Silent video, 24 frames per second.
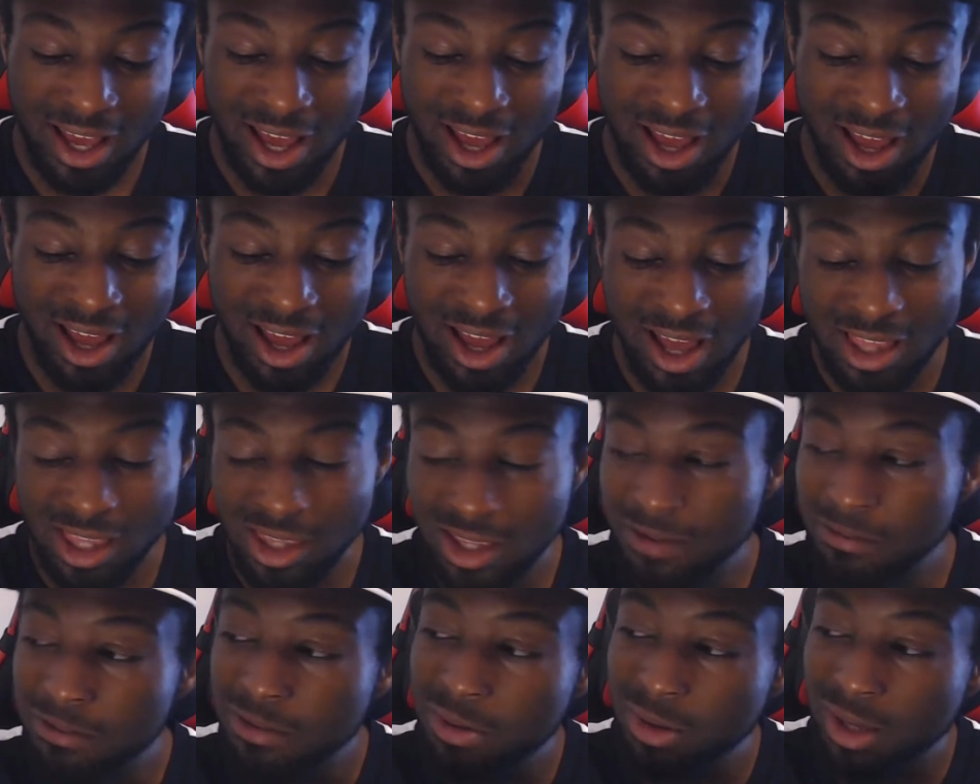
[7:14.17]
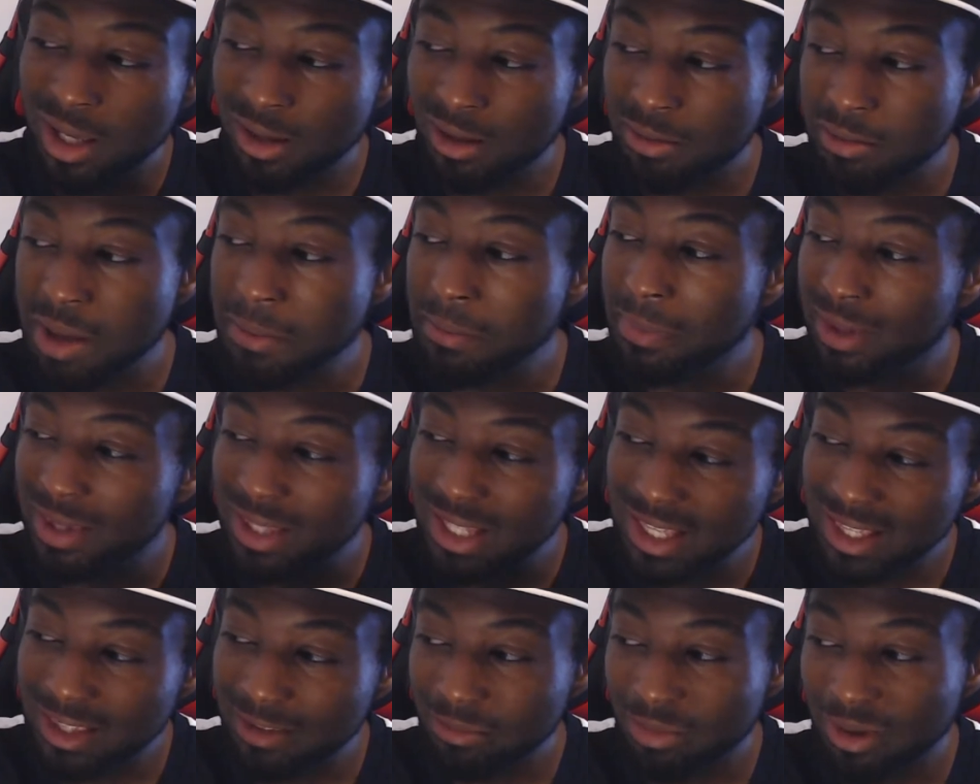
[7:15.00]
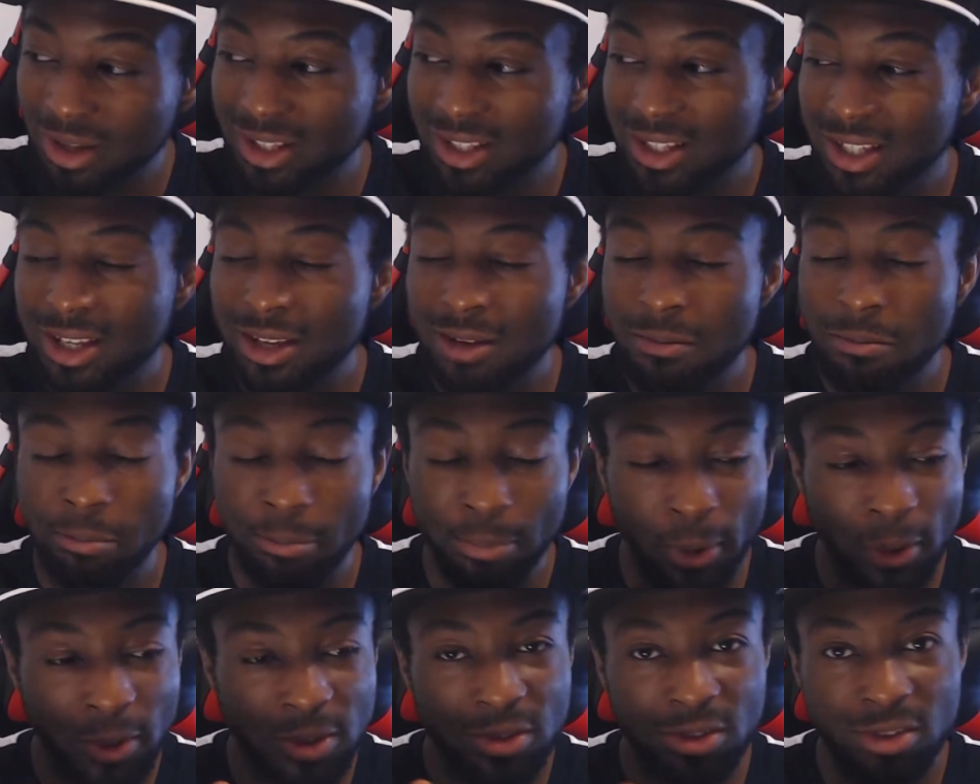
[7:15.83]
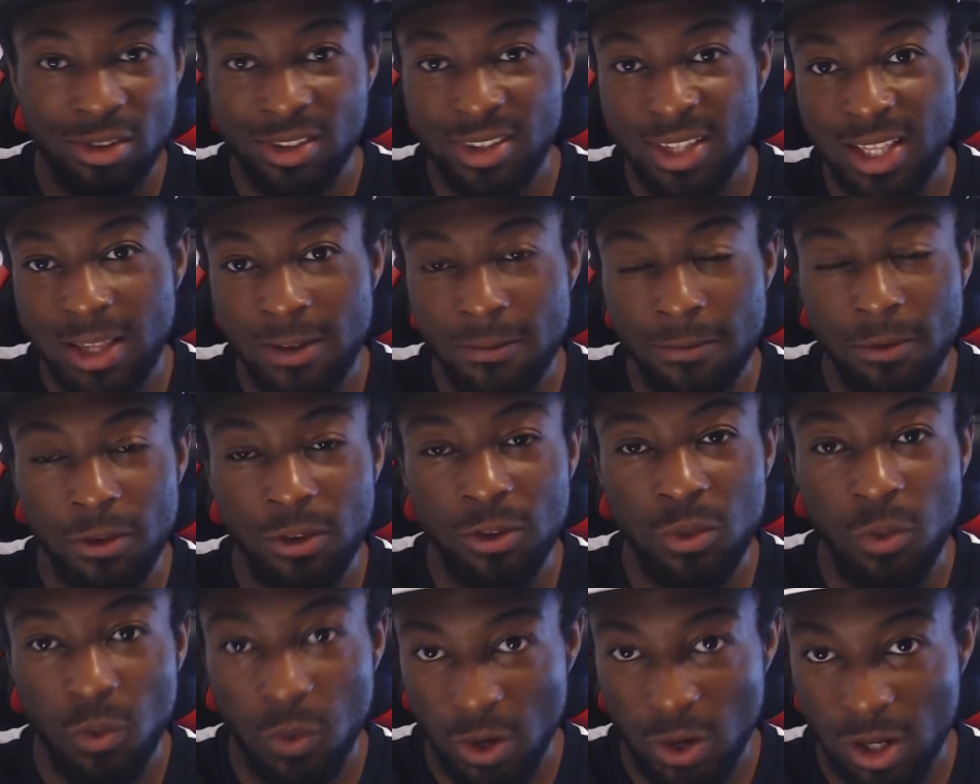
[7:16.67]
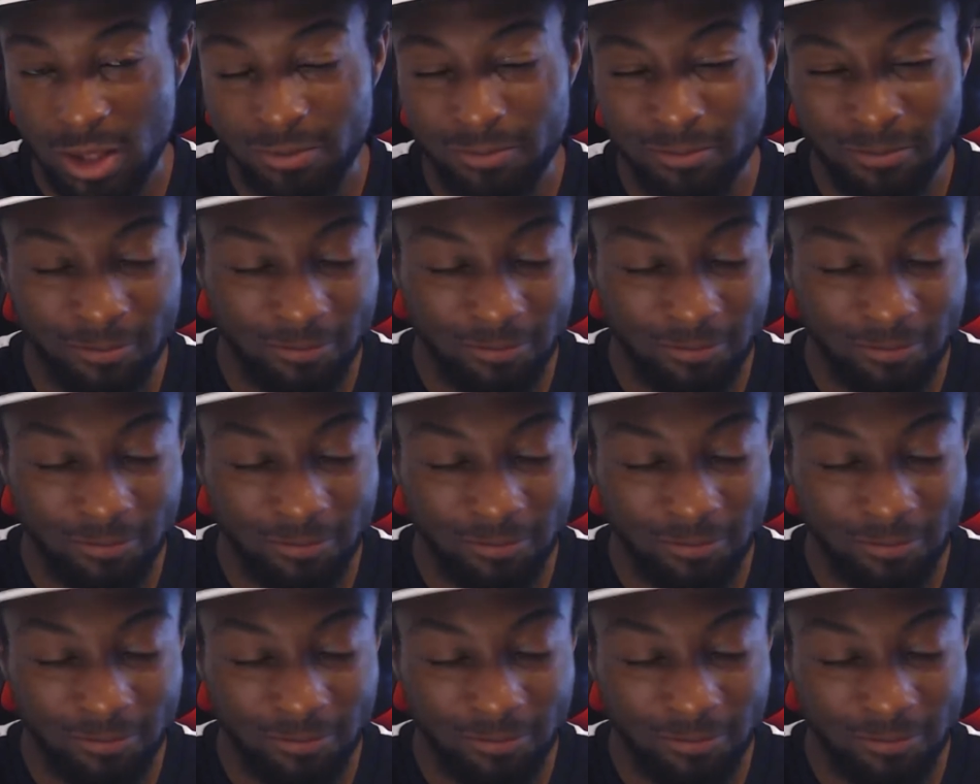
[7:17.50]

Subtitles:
I don't know if people can remember this, but both Xenoverse 1